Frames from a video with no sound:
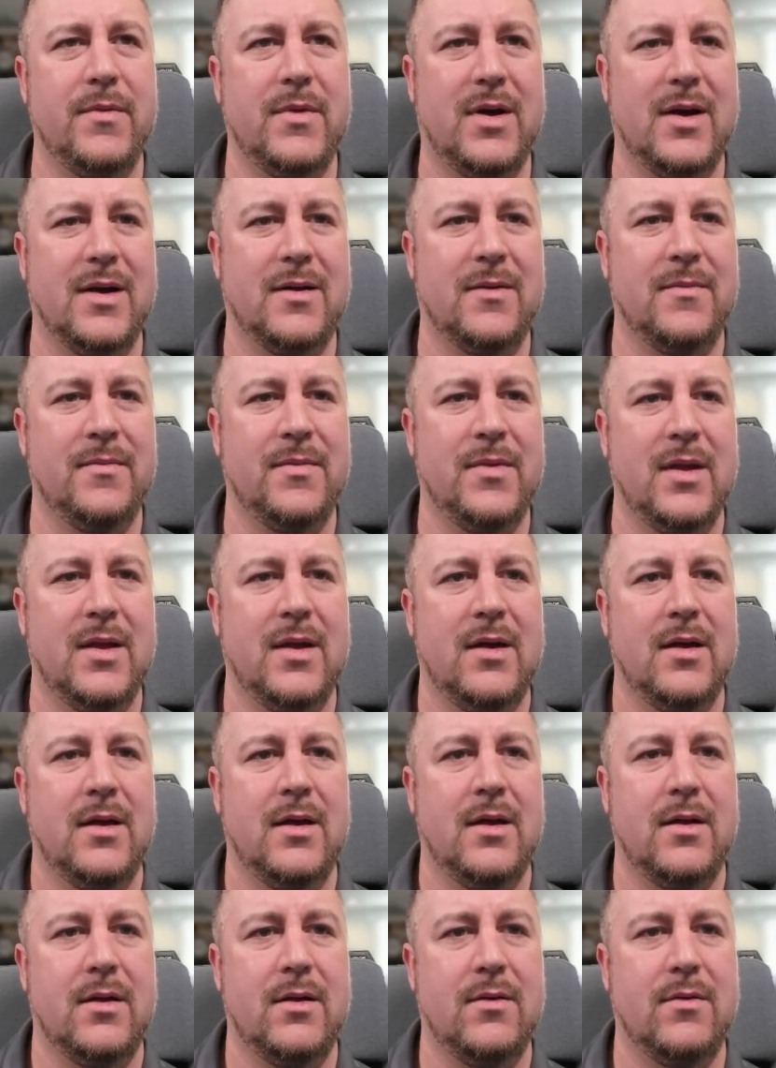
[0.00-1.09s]
Like
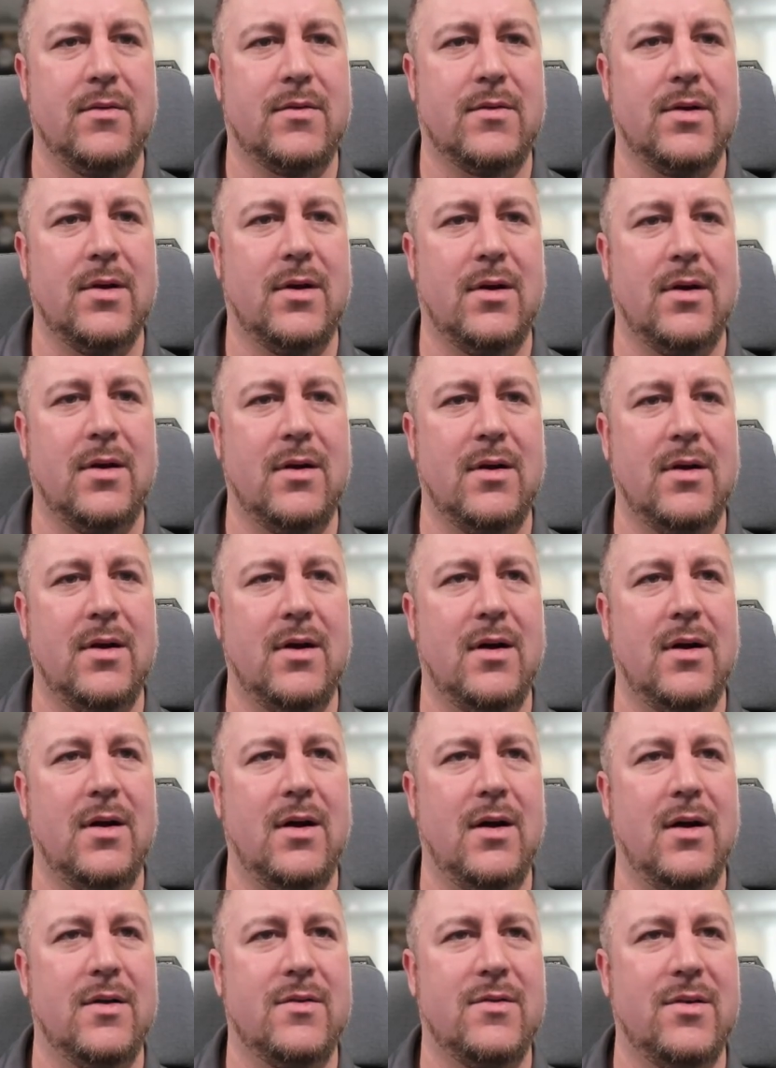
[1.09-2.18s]
you've got
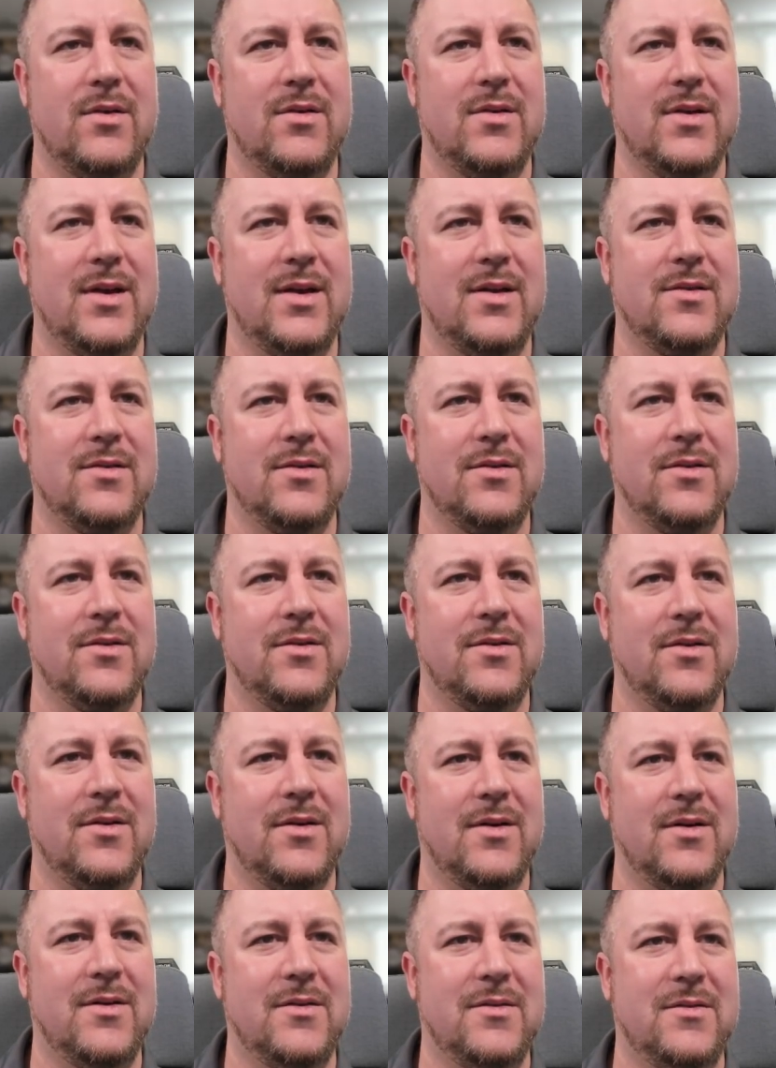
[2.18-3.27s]
R2D2.
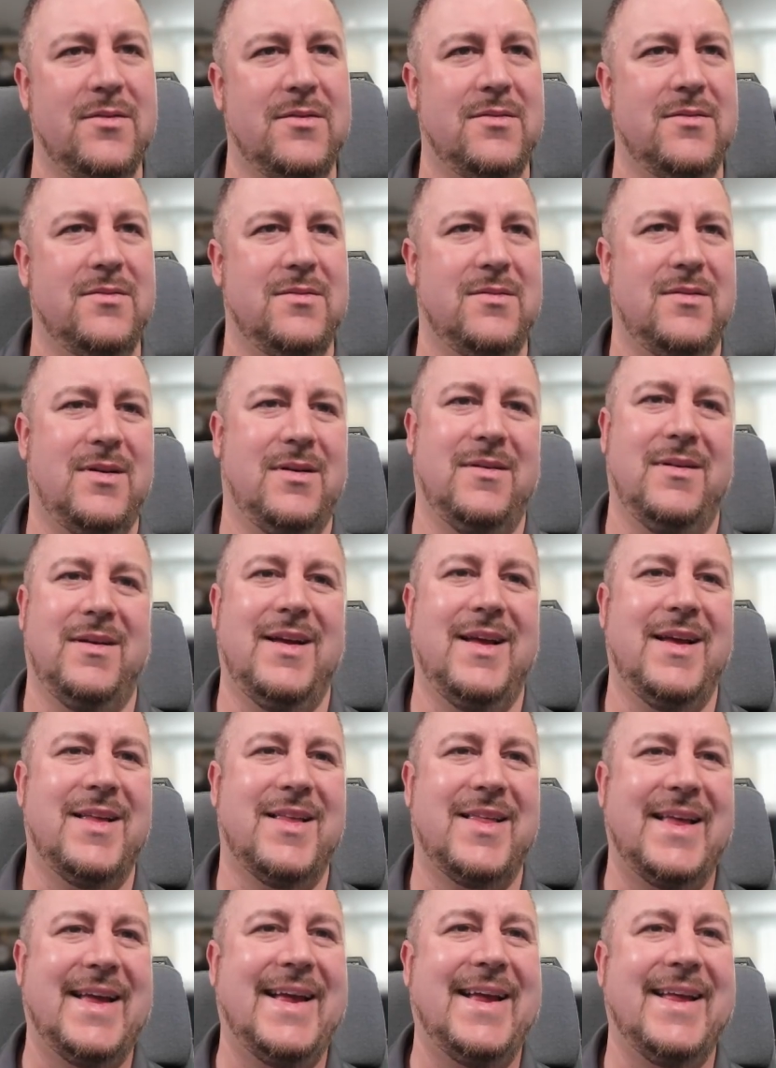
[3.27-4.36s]

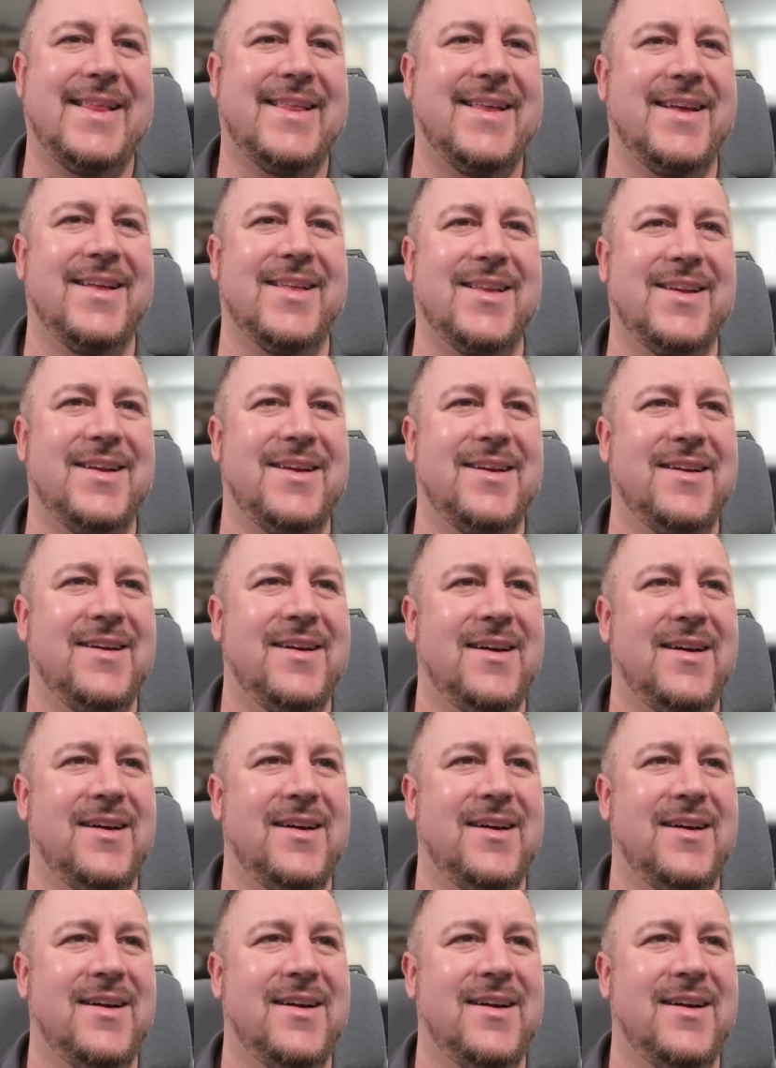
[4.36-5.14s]
It's easy, isn't it?